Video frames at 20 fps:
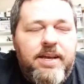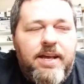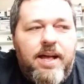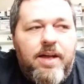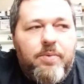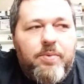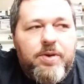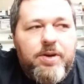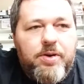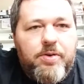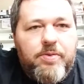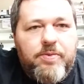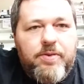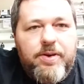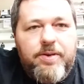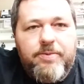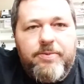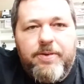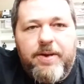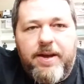I went over
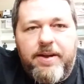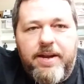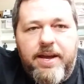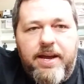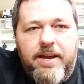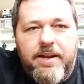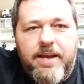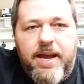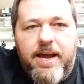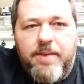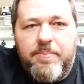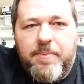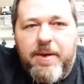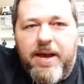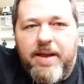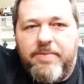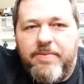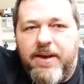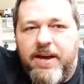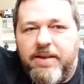it, found out it had
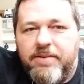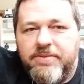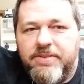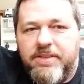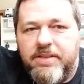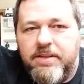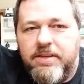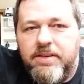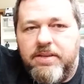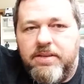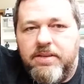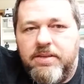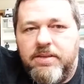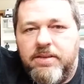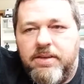bad valves in it.